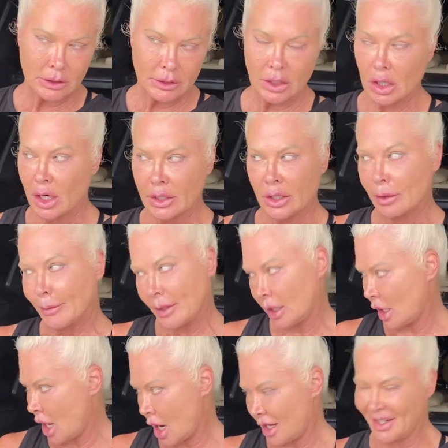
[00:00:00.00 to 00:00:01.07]
There are no men
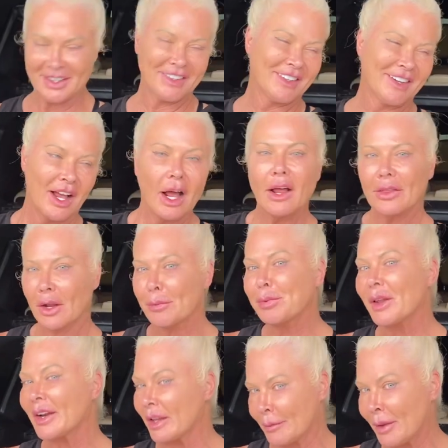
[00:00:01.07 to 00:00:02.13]
here. There are
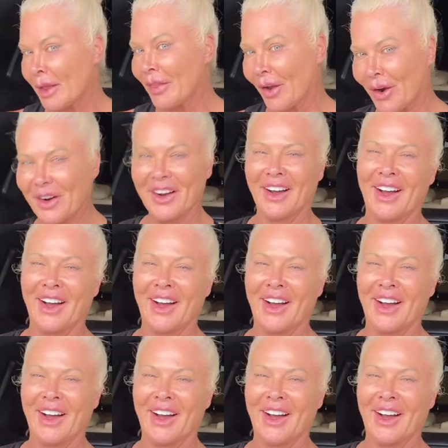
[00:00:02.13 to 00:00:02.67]
plenty of men there.